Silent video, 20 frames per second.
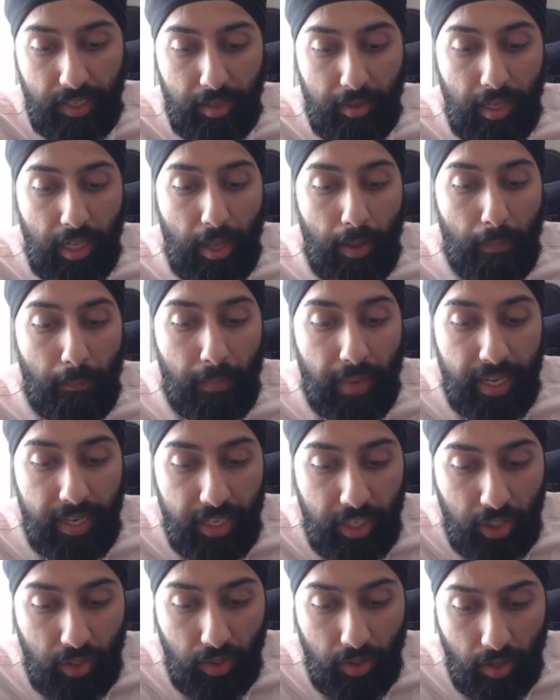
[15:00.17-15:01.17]
them. My
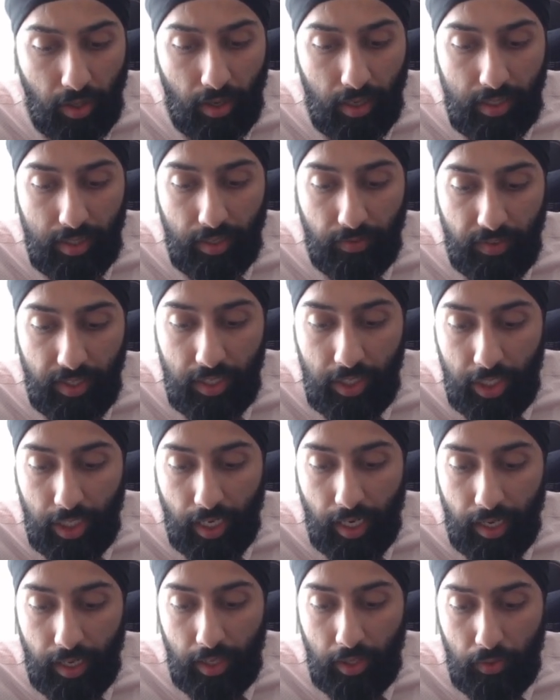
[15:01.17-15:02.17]
initial thoughts of this
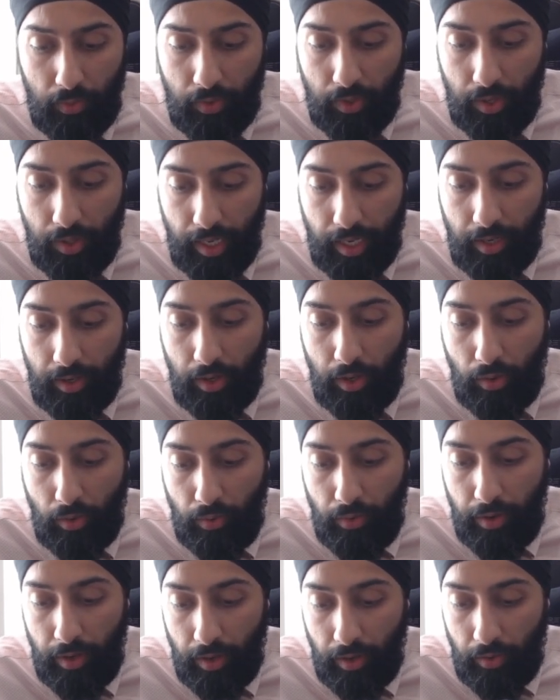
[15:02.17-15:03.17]
child were that, oh
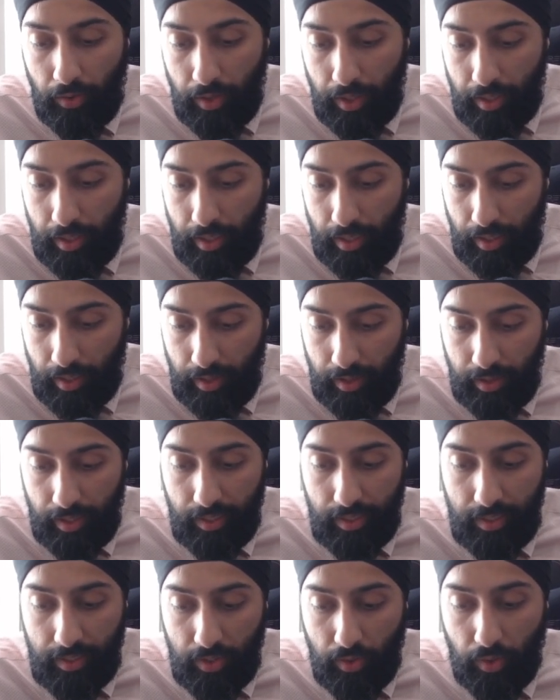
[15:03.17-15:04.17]
no,
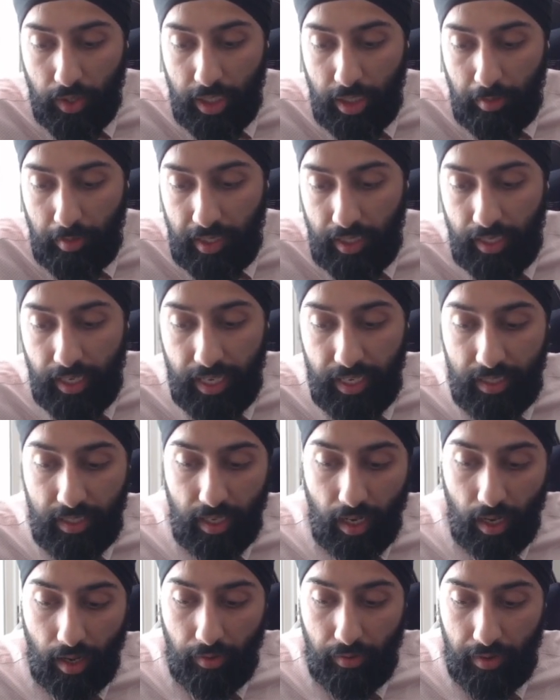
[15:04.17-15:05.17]
this is going to be a
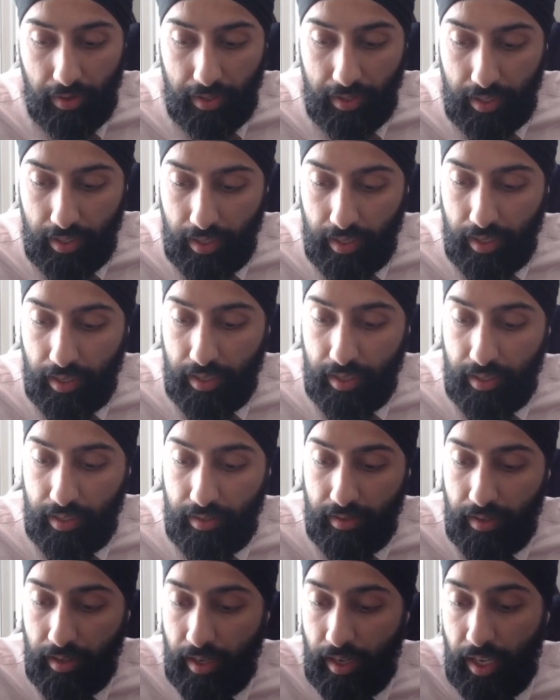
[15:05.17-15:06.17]
tough
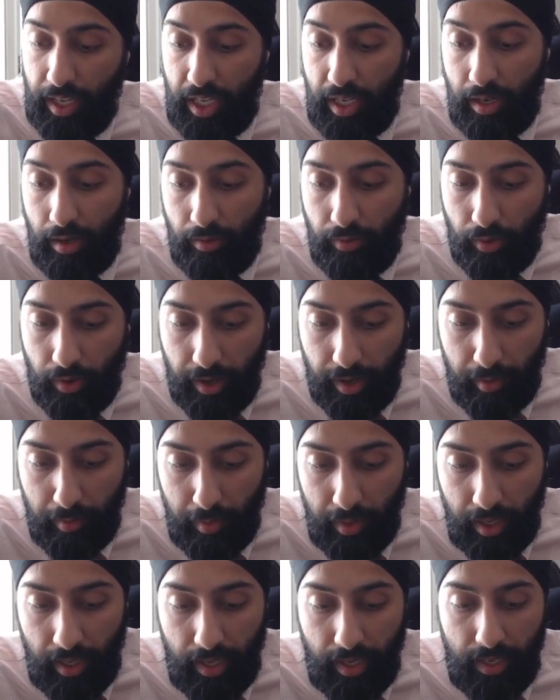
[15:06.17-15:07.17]
year for him
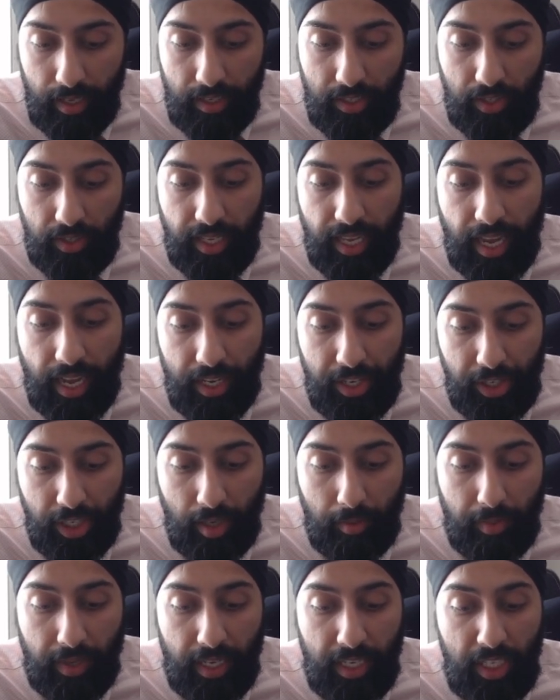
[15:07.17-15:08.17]
to catch
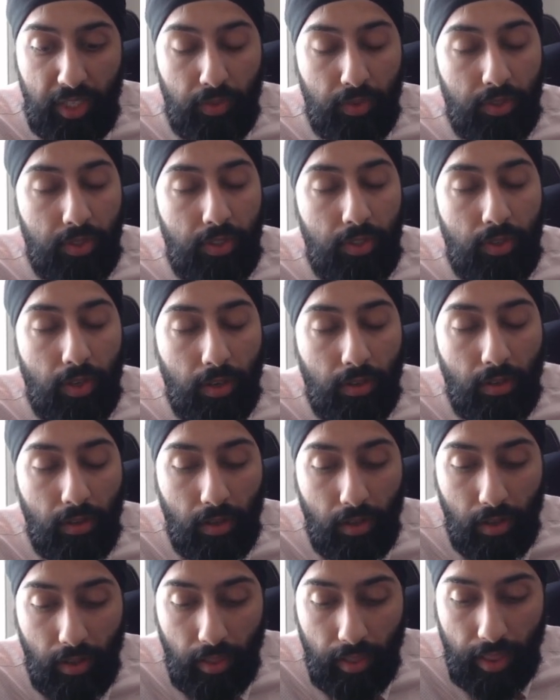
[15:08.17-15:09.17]
up, and he will struggle
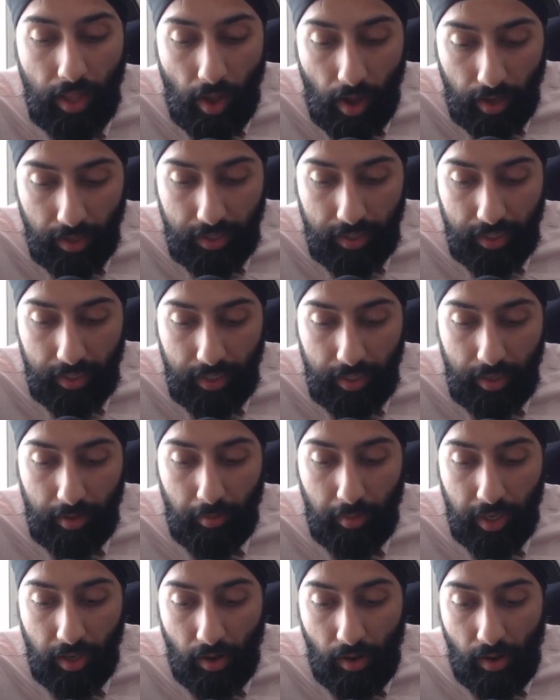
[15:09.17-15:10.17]
a lot.
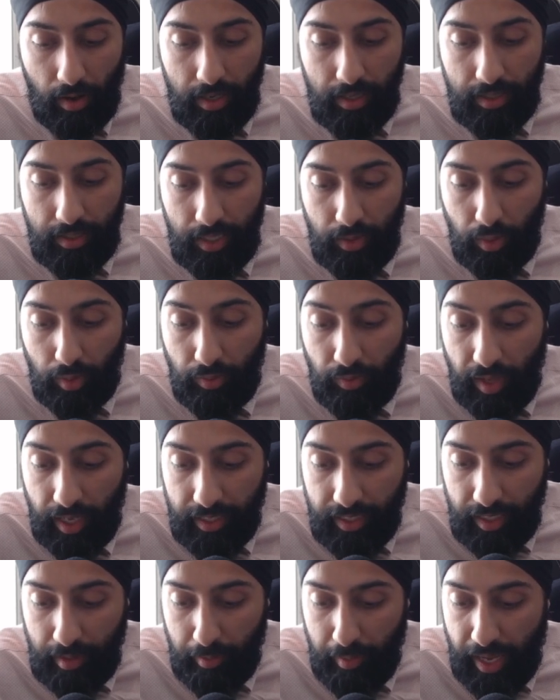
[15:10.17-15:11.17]
But honestly,
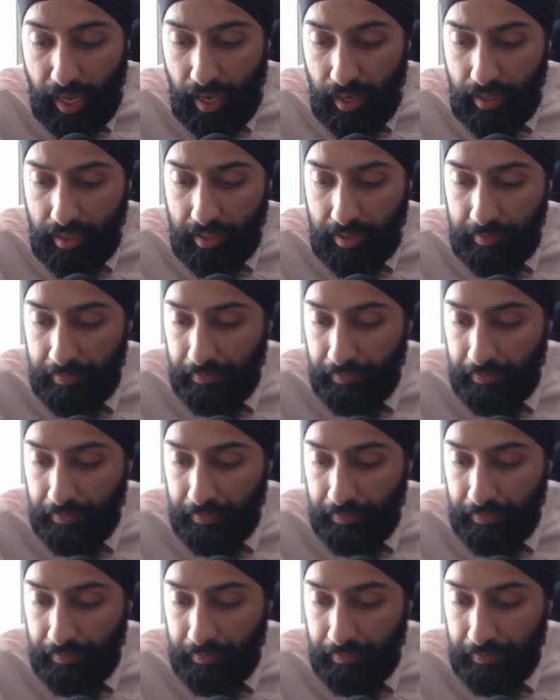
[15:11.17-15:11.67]
reflecting back,